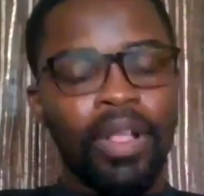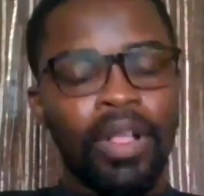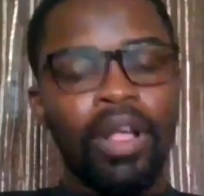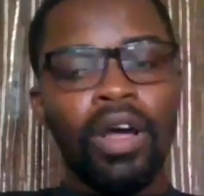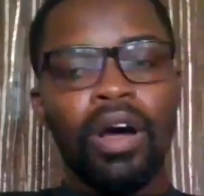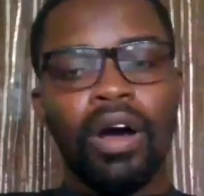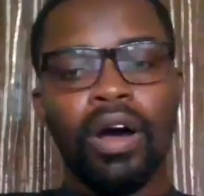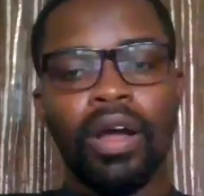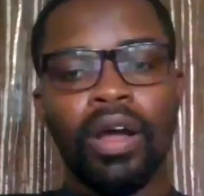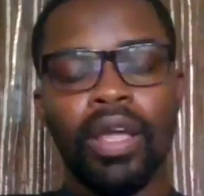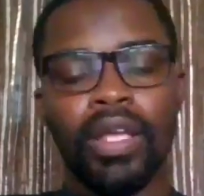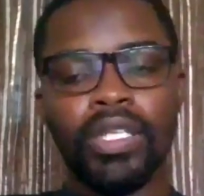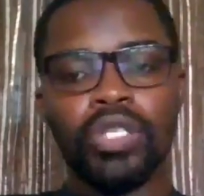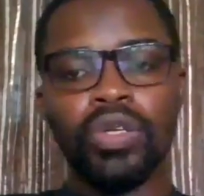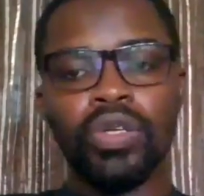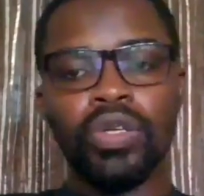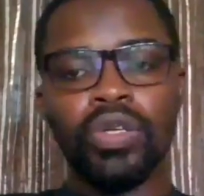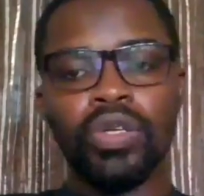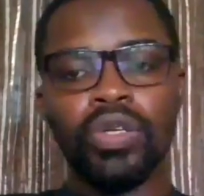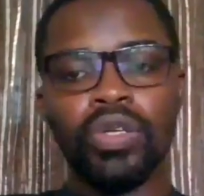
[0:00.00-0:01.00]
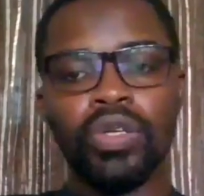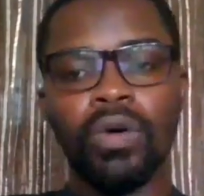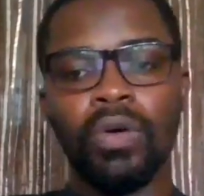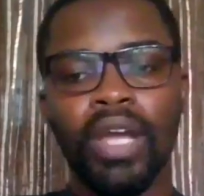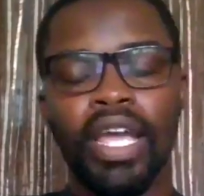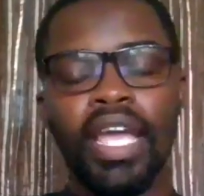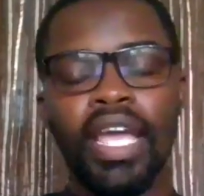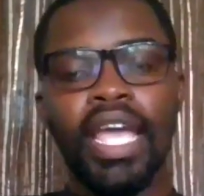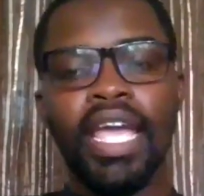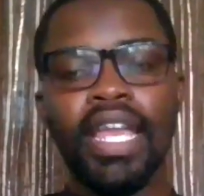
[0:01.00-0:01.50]
Okay, so
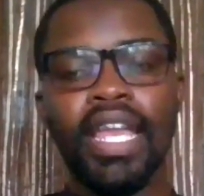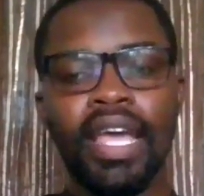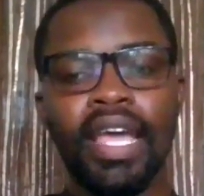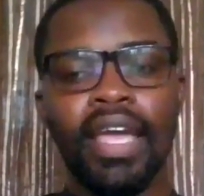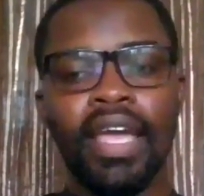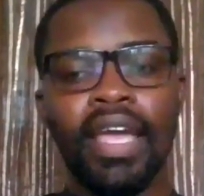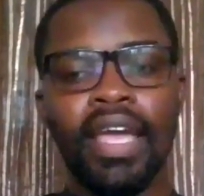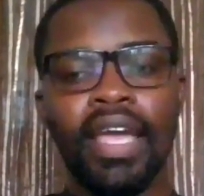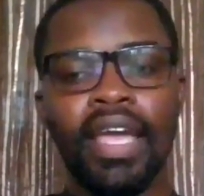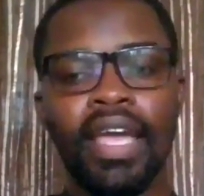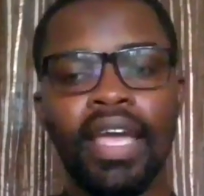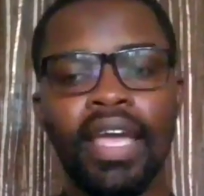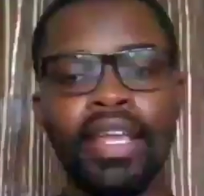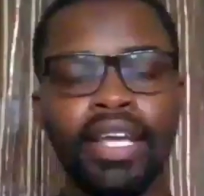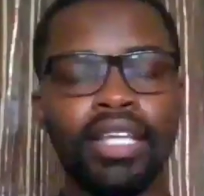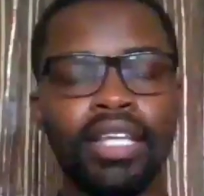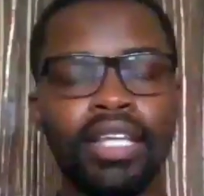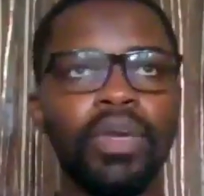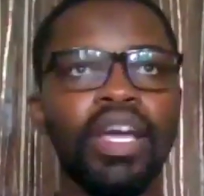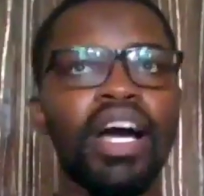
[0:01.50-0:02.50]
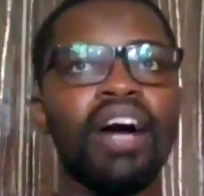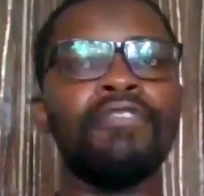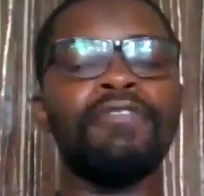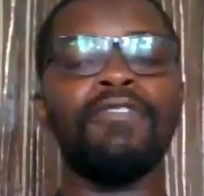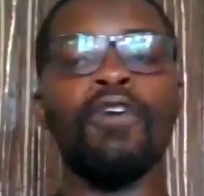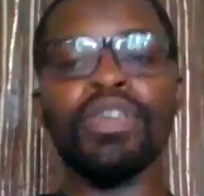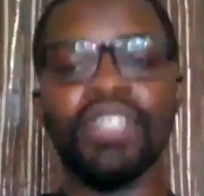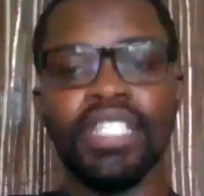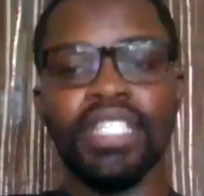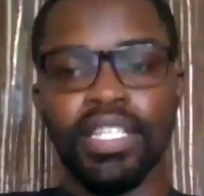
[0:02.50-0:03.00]
in Aaenics, we have four
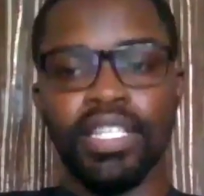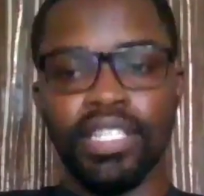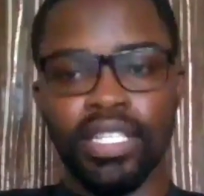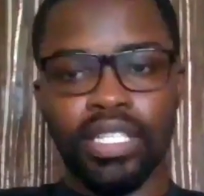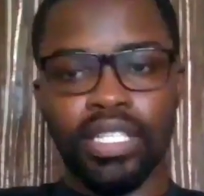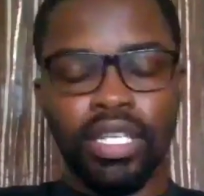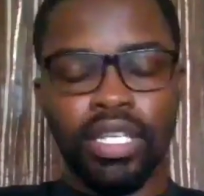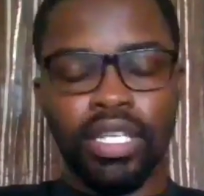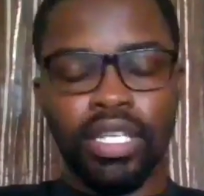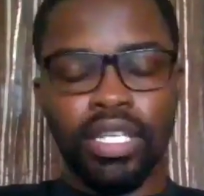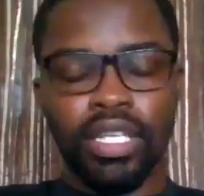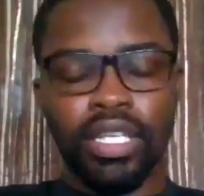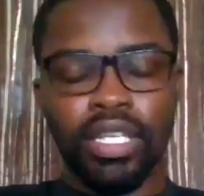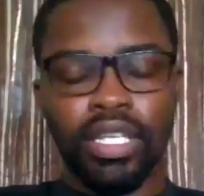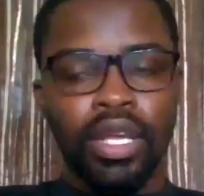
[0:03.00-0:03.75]
stages. We have the